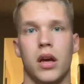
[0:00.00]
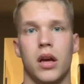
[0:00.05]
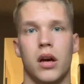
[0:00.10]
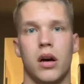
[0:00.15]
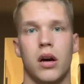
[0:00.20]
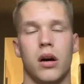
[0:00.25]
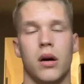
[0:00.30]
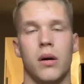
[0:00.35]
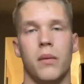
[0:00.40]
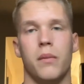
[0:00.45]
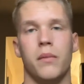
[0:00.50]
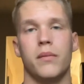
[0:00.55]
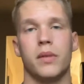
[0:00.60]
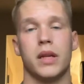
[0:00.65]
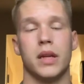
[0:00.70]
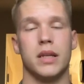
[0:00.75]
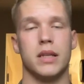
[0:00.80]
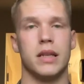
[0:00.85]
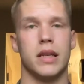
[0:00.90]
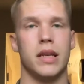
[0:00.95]

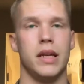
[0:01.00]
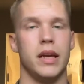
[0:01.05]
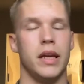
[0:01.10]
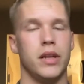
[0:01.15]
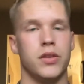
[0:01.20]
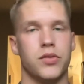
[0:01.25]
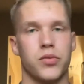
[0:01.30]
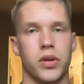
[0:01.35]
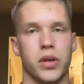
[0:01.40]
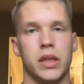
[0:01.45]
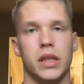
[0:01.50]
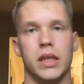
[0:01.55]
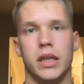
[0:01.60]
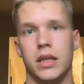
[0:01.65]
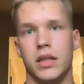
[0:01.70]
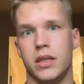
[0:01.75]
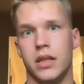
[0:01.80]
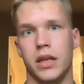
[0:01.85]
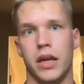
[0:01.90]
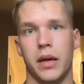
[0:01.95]
because it's really
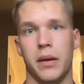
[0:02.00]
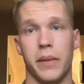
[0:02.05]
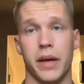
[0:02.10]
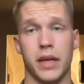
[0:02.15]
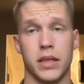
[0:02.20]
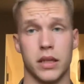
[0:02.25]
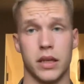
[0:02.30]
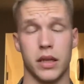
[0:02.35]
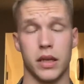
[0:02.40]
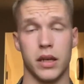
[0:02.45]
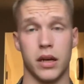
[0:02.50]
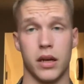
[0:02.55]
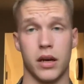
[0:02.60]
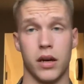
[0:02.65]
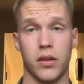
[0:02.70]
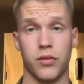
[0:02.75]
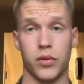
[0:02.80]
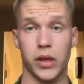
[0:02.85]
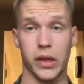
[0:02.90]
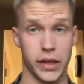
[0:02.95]
easy and makes it
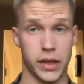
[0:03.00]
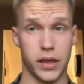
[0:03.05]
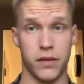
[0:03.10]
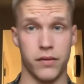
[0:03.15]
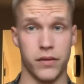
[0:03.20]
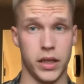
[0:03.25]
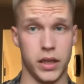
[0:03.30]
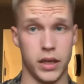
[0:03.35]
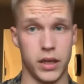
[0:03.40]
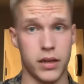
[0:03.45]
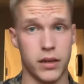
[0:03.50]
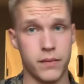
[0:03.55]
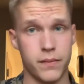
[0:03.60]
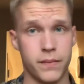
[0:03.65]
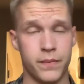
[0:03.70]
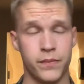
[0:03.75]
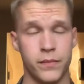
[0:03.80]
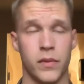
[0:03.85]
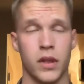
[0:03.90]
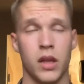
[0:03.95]
really convenient.
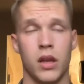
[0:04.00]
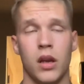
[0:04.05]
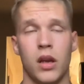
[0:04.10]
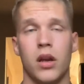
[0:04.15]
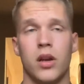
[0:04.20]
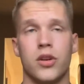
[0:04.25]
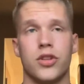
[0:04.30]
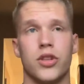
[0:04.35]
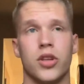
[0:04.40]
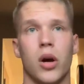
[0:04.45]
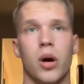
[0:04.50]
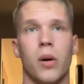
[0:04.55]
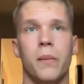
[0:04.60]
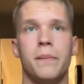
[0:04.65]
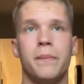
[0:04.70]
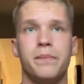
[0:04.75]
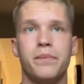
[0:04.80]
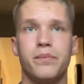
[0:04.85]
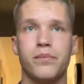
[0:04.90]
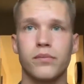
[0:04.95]

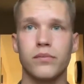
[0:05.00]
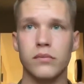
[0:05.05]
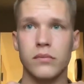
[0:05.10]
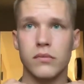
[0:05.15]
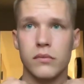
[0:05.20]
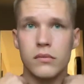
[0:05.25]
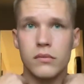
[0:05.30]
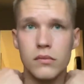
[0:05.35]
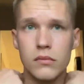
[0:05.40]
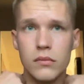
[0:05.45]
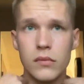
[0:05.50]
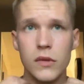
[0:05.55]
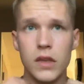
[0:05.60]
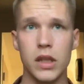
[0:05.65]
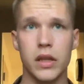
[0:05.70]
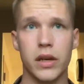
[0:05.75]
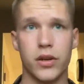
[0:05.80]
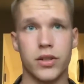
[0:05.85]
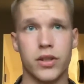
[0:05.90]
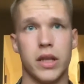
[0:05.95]
So
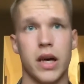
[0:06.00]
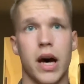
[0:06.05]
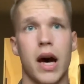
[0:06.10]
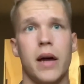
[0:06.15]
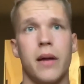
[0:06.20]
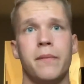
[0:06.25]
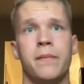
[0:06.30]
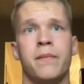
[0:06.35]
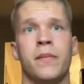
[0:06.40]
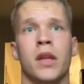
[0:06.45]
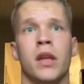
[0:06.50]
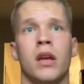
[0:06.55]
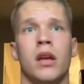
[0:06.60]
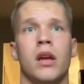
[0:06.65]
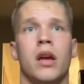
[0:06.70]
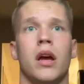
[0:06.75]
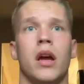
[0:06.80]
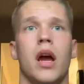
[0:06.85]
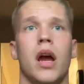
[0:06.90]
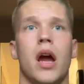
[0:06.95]
there's that.
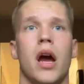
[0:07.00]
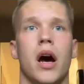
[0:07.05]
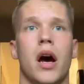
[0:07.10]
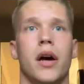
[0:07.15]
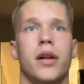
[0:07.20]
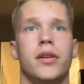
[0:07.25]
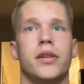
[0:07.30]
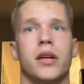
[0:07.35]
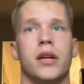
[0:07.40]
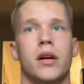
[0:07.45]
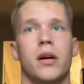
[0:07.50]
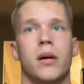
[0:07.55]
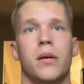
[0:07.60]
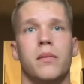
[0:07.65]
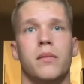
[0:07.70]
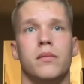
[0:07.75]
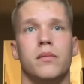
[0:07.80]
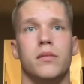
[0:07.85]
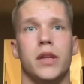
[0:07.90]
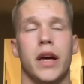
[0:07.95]

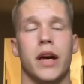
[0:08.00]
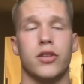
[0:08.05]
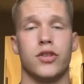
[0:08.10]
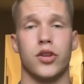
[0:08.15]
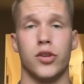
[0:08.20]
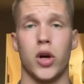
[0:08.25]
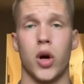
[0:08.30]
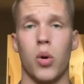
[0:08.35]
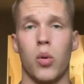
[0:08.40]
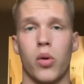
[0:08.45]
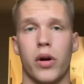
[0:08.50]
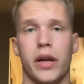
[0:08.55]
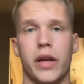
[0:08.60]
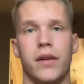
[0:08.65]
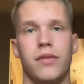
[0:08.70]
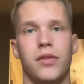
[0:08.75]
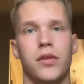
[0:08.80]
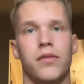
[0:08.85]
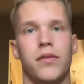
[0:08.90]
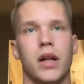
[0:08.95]
And yeah, so don't worry
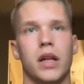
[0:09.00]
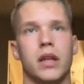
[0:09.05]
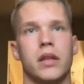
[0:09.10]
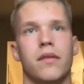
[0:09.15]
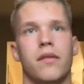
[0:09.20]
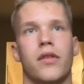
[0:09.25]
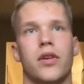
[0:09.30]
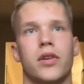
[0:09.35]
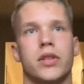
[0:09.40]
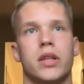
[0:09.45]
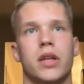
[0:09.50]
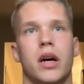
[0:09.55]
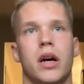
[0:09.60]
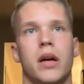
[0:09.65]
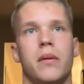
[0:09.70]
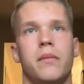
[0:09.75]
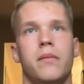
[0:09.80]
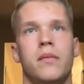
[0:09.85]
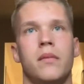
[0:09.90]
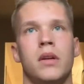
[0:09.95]
if you fail it the first
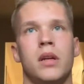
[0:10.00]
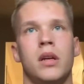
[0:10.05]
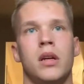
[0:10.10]
time.